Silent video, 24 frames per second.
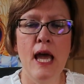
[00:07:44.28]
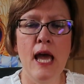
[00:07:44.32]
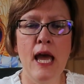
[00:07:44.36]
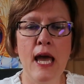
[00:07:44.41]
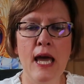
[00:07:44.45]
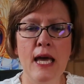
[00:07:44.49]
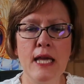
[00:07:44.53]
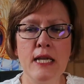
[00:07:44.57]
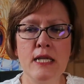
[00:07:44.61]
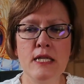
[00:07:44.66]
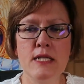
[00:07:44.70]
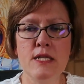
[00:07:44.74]

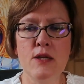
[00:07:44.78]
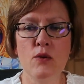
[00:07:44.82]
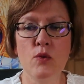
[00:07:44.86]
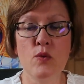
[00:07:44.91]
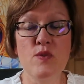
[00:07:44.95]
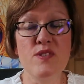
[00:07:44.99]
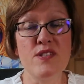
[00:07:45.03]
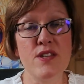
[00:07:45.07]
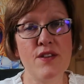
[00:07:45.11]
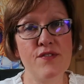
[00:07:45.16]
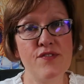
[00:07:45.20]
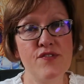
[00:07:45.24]
And
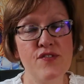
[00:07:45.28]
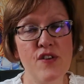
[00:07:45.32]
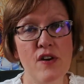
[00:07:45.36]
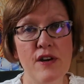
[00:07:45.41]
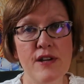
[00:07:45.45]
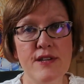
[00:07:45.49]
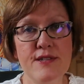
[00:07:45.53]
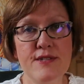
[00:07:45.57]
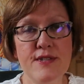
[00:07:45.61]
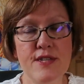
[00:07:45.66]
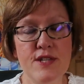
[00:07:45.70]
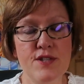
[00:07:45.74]
also
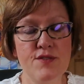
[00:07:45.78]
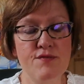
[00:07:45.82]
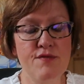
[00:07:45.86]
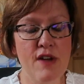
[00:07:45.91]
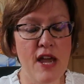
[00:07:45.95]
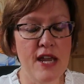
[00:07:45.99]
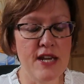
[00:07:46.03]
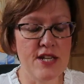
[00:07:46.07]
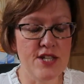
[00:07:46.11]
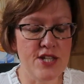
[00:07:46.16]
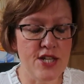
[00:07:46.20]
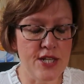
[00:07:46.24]
fires that are
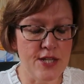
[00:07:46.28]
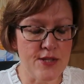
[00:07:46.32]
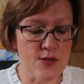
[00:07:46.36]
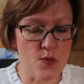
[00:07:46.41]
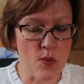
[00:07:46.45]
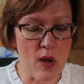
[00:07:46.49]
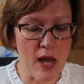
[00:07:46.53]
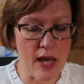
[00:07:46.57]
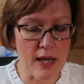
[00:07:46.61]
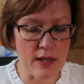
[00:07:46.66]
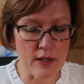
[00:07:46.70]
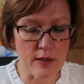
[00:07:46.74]
raging
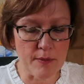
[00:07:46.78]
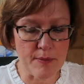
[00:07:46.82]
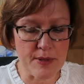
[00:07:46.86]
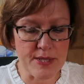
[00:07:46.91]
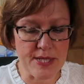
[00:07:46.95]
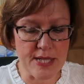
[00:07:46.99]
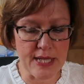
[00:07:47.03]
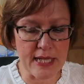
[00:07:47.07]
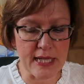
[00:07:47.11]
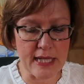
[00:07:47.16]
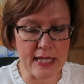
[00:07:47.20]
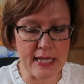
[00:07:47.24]
as well,
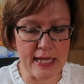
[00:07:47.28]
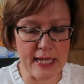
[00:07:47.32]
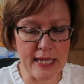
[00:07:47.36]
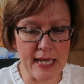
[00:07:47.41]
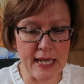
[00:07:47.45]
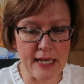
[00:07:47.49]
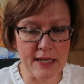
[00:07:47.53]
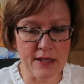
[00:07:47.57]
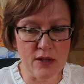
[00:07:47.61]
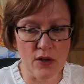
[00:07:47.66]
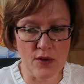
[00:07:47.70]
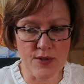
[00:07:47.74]

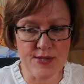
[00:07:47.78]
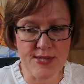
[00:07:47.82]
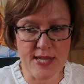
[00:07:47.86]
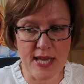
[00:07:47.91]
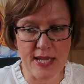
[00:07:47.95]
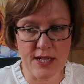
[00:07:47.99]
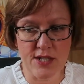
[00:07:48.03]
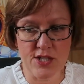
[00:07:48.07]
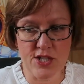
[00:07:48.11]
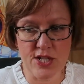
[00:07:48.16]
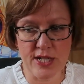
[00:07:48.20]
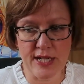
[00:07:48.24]
particularly in Los
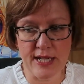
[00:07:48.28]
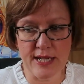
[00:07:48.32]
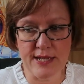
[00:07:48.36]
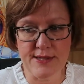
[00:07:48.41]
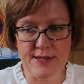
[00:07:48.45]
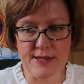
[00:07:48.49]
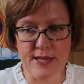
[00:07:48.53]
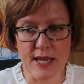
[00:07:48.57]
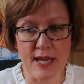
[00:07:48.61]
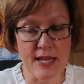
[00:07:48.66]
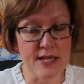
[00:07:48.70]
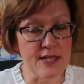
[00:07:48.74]

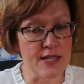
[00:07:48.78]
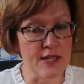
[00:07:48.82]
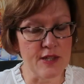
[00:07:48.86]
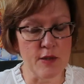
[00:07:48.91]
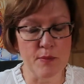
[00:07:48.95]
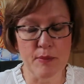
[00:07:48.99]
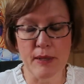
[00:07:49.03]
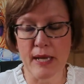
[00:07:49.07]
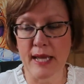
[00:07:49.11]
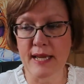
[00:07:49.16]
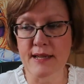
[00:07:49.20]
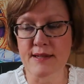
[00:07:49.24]
Angeles and
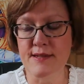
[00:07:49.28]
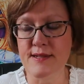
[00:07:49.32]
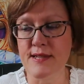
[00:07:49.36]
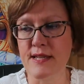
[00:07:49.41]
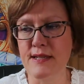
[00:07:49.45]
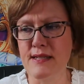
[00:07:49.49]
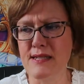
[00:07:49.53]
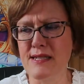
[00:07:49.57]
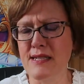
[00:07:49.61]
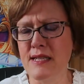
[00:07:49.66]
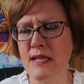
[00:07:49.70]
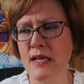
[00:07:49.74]
other
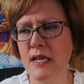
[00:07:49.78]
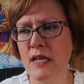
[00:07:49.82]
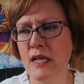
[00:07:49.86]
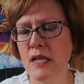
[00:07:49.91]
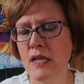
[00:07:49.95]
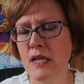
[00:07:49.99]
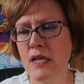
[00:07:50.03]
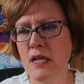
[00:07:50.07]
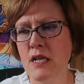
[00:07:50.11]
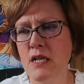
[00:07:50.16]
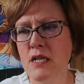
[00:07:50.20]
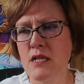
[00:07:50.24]
places.
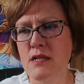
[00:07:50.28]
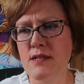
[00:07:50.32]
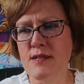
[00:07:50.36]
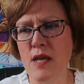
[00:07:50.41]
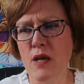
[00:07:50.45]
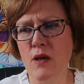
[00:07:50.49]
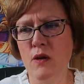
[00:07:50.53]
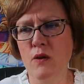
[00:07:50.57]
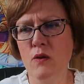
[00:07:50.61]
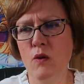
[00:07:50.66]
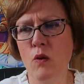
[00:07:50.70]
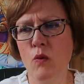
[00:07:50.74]

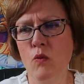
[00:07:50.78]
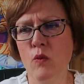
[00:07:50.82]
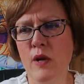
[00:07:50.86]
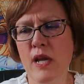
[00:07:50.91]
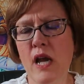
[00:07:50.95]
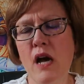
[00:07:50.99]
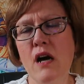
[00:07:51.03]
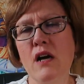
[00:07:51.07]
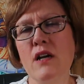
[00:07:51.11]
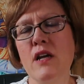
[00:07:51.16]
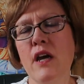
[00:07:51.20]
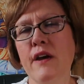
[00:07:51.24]
So
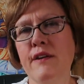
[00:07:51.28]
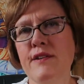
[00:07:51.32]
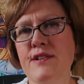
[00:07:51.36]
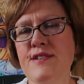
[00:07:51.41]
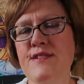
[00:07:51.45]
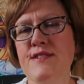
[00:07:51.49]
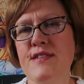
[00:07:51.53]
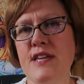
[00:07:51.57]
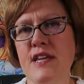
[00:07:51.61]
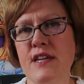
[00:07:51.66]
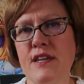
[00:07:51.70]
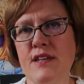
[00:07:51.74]
we are going
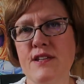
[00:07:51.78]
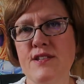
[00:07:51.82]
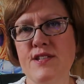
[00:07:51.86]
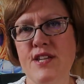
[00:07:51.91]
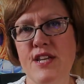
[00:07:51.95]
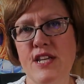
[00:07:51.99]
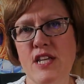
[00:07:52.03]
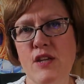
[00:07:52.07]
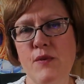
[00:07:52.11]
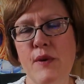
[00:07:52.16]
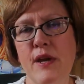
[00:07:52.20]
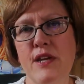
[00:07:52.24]
to see a
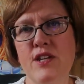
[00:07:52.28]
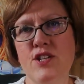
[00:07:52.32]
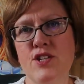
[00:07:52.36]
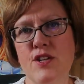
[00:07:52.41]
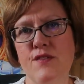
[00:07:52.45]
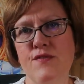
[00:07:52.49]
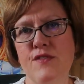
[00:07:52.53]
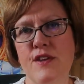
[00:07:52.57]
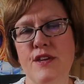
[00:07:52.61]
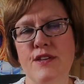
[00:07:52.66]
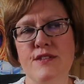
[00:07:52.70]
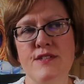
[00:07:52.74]

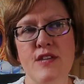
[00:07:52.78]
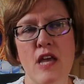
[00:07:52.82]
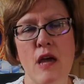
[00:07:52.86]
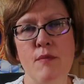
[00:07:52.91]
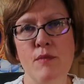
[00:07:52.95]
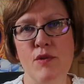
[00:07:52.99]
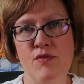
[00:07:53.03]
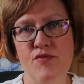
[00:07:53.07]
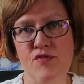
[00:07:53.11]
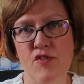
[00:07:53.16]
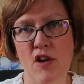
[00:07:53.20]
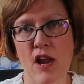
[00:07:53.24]
continuation of this,
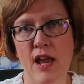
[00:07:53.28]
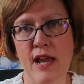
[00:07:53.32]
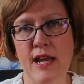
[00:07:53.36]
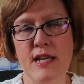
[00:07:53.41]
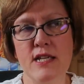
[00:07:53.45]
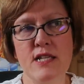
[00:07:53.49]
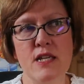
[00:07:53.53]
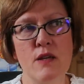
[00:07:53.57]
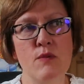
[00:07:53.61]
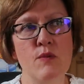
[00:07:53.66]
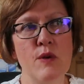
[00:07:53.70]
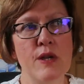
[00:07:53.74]
I'm
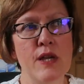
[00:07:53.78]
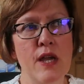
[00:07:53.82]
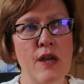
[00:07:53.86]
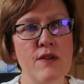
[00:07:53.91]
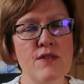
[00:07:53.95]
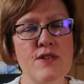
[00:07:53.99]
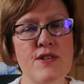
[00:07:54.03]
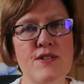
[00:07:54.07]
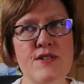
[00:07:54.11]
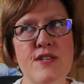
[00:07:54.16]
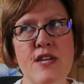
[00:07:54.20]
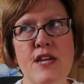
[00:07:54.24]
afraid, and we're
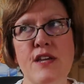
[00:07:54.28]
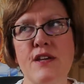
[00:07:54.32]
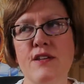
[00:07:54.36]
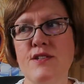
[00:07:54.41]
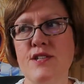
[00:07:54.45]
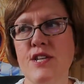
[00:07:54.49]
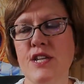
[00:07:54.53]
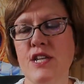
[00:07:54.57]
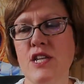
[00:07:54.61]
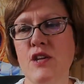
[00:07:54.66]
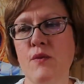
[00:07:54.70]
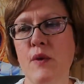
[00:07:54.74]
going to see a
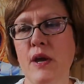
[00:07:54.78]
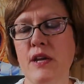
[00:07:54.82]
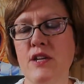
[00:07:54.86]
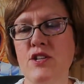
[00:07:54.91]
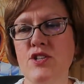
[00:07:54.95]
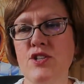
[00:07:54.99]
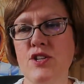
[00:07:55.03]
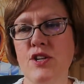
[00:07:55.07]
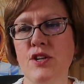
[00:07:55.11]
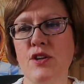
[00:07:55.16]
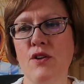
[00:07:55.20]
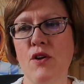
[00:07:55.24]

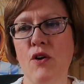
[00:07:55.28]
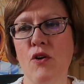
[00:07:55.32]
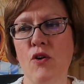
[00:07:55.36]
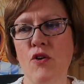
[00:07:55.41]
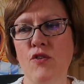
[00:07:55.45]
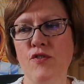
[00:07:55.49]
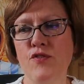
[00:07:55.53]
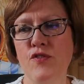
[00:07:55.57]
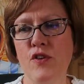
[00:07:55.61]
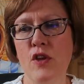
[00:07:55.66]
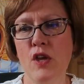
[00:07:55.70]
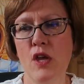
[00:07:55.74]
continuation
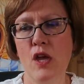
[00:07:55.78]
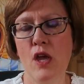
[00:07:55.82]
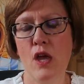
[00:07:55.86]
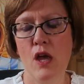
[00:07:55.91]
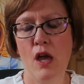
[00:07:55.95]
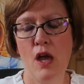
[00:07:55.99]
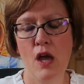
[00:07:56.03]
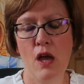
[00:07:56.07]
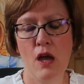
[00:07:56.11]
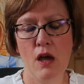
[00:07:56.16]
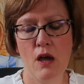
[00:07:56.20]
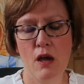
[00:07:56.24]
of
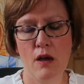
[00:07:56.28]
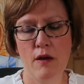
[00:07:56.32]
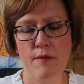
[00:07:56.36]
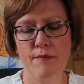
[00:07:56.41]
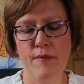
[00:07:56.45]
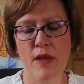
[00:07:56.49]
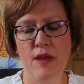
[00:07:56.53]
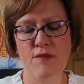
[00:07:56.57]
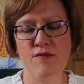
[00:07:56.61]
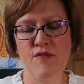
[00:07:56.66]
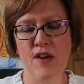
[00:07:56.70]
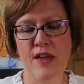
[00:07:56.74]

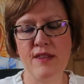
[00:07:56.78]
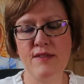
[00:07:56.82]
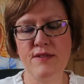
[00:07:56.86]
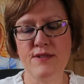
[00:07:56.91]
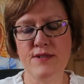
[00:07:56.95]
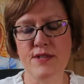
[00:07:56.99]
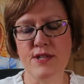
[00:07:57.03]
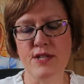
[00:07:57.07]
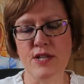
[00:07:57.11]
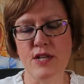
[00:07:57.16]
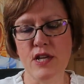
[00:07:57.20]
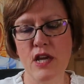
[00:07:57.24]

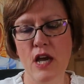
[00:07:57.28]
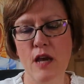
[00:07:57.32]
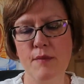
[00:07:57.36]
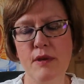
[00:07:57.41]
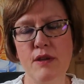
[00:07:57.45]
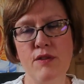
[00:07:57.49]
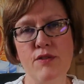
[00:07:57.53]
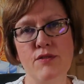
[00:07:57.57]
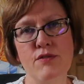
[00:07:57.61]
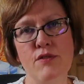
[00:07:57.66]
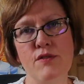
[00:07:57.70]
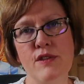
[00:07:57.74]
events that are
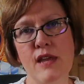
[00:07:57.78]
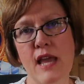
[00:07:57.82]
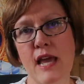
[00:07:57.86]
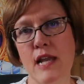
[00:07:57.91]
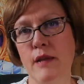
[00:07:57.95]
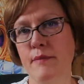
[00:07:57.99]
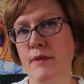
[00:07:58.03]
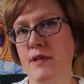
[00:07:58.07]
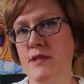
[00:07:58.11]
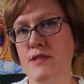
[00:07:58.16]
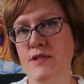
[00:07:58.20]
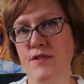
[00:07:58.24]
coming through the
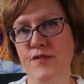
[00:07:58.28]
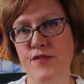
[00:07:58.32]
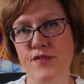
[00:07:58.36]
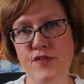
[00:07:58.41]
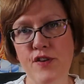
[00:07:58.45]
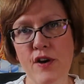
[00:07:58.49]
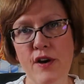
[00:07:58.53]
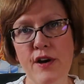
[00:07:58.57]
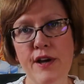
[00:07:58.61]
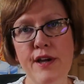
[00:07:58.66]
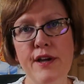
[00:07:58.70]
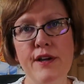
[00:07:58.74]
elements of
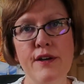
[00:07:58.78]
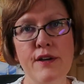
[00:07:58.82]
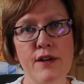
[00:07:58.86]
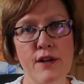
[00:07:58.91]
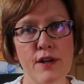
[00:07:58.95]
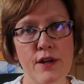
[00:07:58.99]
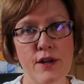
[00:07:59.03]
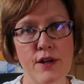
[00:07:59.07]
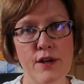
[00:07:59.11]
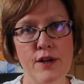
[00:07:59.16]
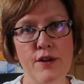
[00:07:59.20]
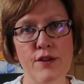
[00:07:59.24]
fire,
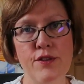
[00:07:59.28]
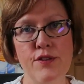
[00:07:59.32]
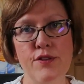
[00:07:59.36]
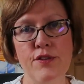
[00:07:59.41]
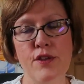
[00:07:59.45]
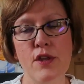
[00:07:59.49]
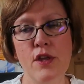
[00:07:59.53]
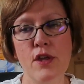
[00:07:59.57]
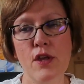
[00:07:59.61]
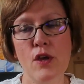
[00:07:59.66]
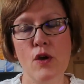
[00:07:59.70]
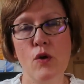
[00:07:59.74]

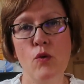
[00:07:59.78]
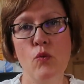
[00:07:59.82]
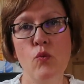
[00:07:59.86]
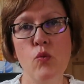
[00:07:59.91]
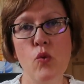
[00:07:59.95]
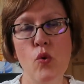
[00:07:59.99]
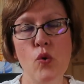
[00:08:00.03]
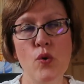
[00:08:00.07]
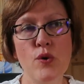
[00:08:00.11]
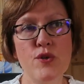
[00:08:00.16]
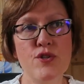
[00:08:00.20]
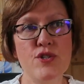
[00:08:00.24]
earth,
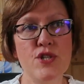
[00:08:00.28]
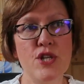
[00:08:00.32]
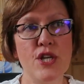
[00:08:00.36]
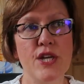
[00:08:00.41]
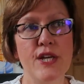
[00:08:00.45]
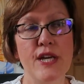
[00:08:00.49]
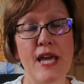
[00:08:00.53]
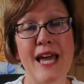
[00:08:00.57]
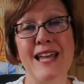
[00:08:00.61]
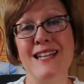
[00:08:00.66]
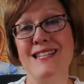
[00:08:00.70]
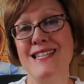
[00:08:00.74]

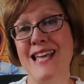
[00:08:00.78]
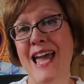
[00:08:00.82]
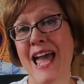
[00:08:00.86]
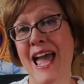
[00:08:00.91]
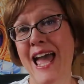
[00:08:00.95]
water, and